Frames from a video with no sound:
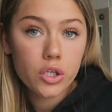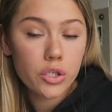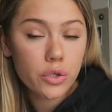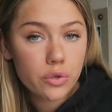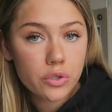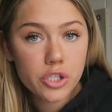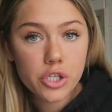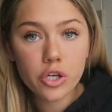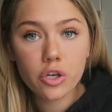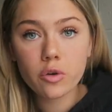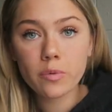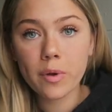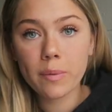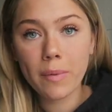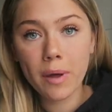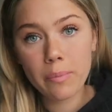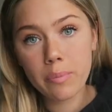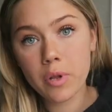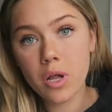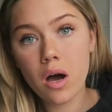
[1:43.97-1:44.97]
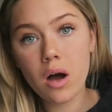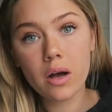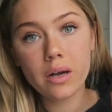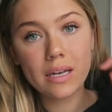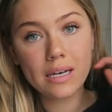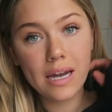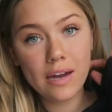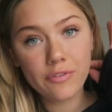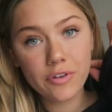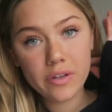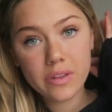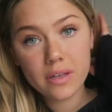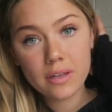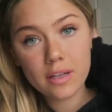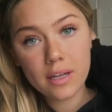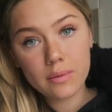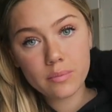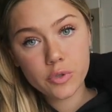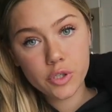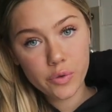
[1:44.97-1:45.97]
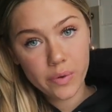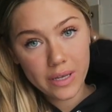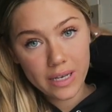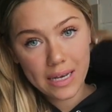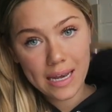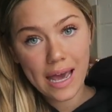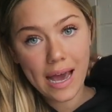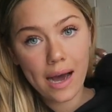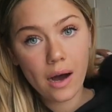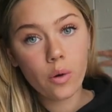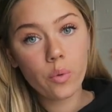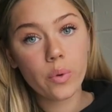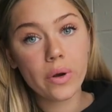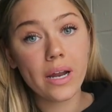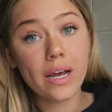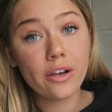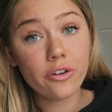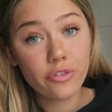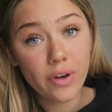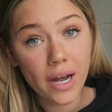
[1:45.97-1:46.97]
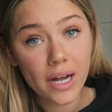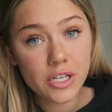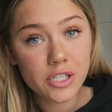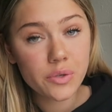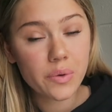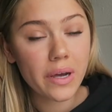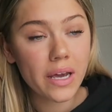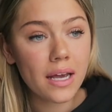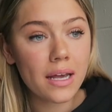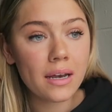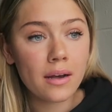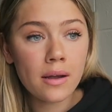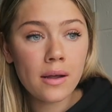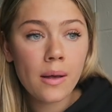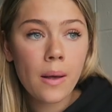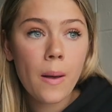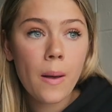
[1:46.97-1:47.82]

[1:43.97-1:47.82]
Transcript: YouTube and my blog and everything that I'm doing now when I graduate.